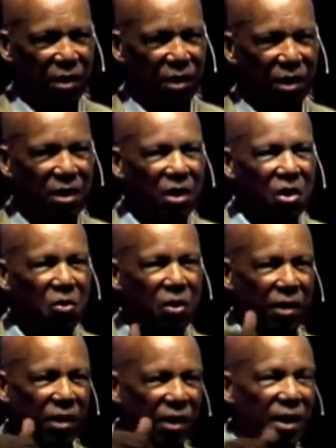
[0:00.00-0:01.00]
in
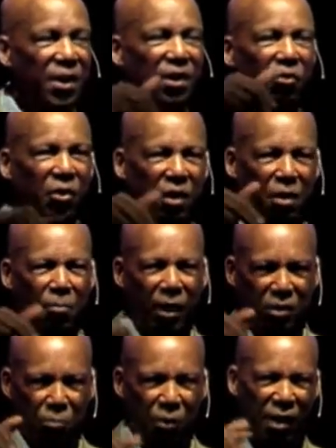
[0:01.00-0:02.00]
hearing anything about
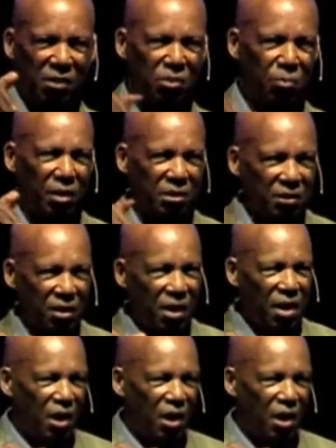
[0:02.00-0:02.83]
the possibility